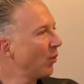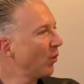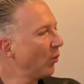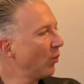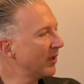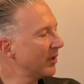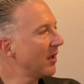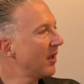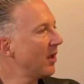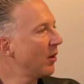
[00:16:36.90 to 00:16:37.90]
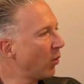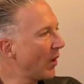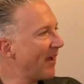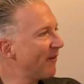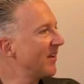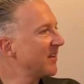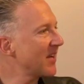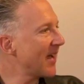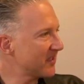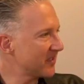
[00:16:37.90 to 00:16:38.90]
will wear
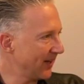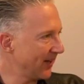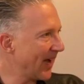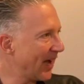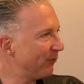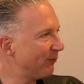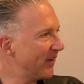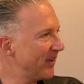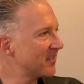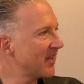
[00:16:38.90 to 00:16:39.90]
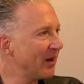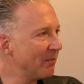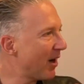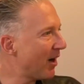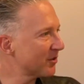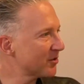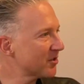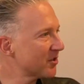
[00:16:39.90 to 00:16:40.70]
fantastic outfits and masks